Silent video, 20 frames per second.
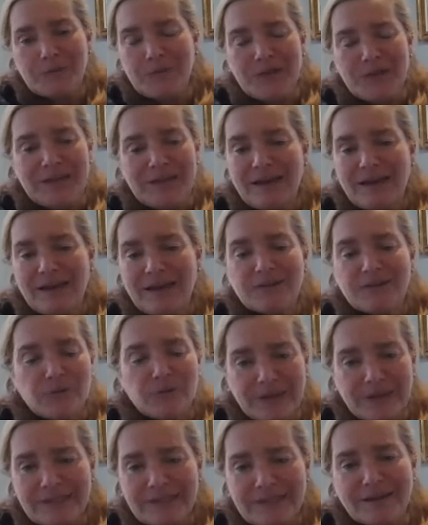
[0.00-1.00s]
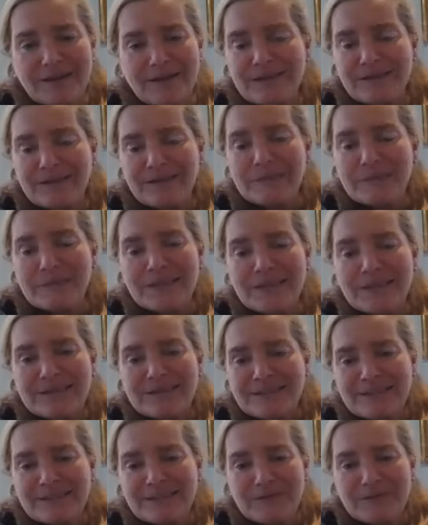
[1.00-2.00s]
We had a great time.
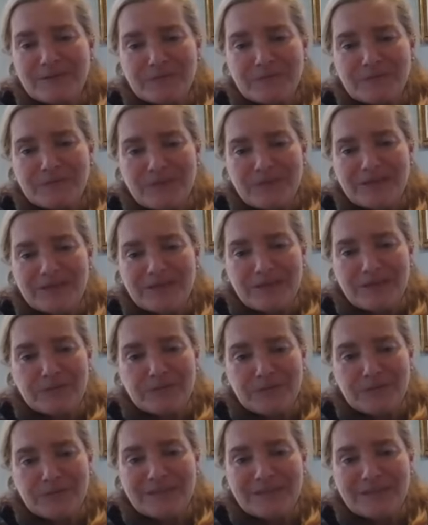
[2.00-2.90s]
So I know.